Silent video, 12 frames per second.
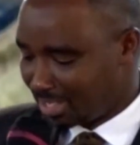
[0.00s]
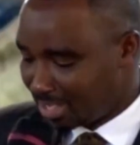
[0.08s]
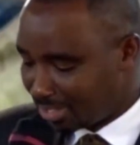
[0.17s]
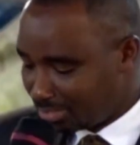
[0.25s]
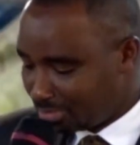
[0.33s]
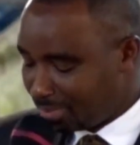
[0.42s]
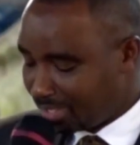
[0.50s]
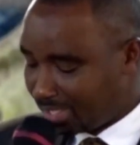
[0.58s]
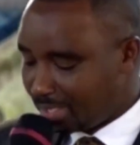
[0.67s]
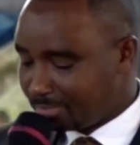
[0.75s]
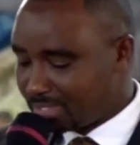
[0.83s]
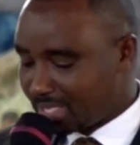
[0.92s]
You
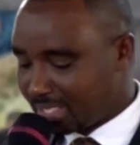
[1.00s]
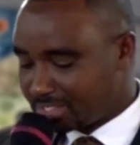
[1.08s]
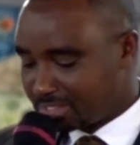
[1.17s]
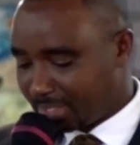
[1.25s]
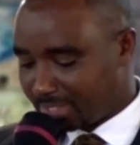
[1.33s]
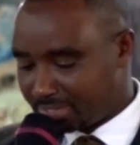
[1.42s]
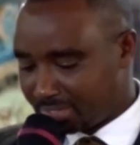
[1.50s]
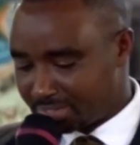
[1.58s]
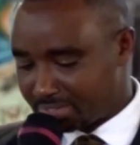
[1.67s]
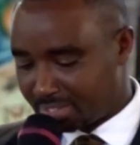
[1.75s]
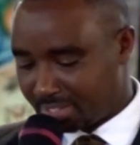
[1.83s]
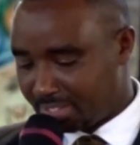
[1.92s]
became dance
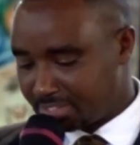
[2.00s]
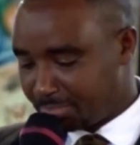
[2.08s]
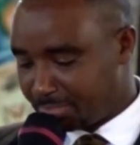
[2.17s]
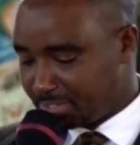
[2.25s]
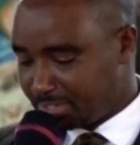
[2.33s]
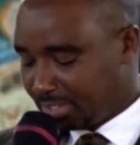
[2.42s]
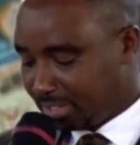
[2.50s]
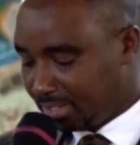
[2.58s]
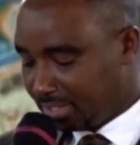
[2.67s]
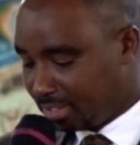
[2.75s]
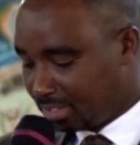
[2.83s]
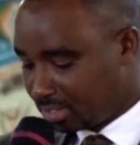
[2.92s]
partners, and
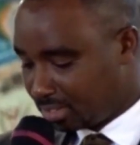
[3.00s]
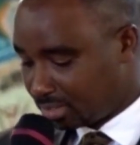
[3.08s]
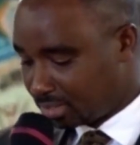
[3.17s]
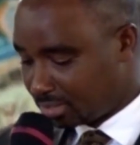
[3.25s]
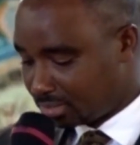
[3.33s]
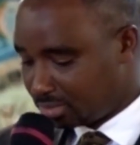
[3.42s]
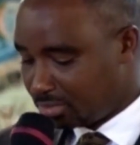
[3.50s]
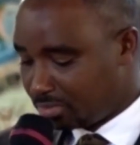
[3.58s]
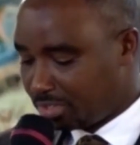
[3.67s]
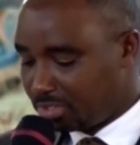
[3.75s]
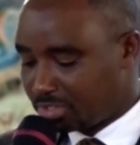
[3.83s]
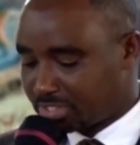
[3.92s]
especially
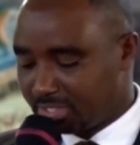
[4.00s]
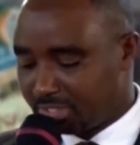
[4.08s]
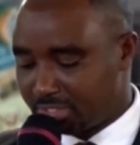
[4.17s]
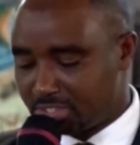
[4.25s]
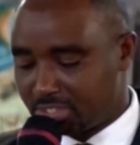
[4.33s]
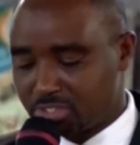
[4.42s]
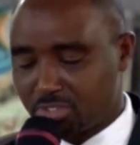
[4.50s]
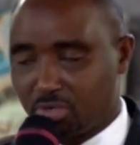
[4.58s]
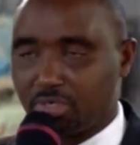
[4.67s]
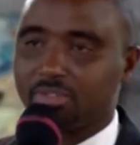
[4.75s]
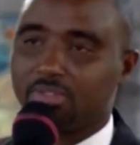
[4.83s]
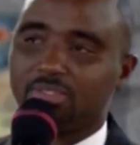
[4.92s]
during your signature
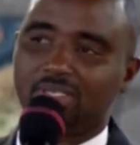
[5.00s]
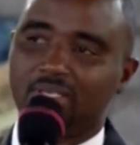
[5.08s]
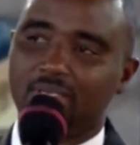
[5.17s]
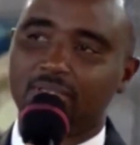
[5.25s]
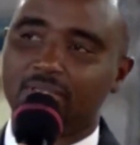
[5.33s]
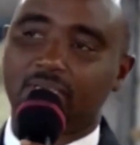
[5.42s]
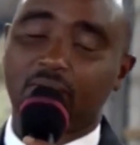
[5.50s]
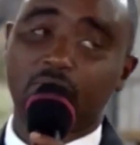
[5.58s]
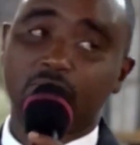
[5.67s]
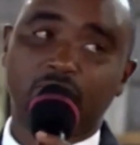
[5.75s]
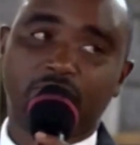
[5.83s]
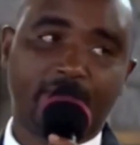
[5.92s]
song that I
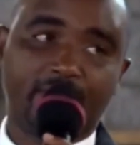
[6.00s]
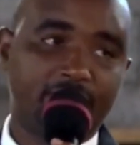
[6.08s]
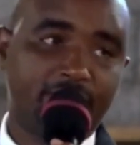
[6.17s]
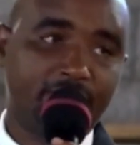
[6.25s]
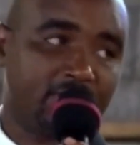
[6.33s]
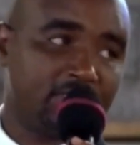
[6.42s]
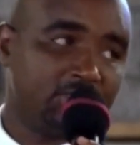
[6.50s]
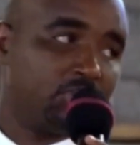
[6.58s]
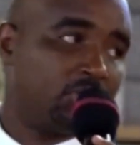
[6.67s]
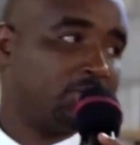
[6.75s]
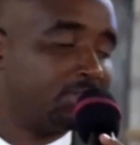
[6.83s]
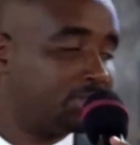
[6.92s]
want to thank Father
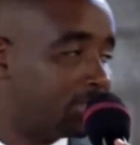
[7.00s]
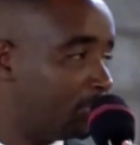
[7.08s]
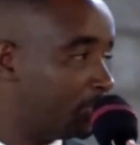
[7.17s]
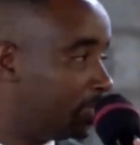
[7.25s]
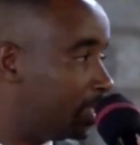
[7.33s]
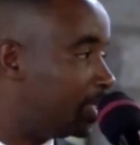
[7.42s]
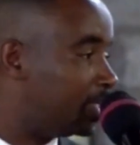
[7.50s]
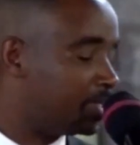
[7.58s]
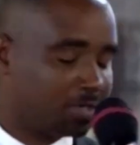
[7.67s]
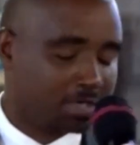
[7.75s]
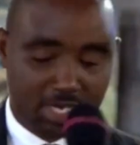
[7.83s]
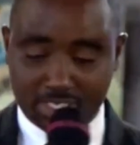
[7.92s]
John Kimunya
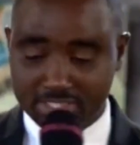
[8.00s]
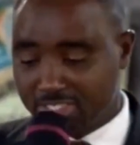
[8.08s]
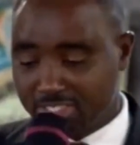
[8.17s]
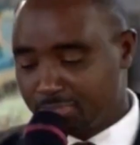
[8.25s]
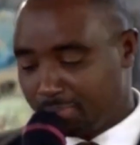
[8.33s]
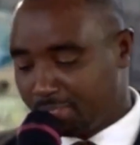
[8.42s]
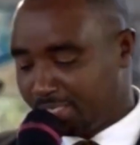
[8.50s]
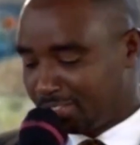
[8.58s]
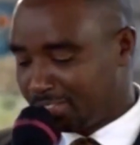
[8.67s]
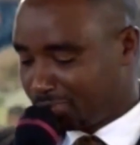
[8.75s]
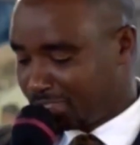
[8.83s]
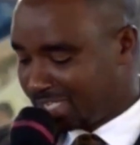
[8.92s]
has just played
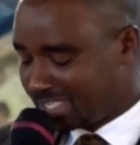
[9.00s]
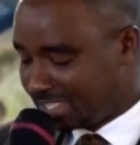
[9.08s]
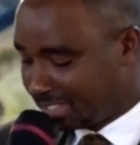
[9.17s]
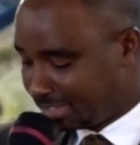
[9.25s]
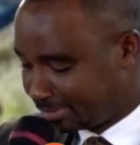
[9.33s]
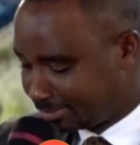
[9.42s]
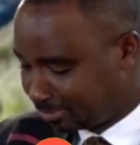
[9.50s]
it today here.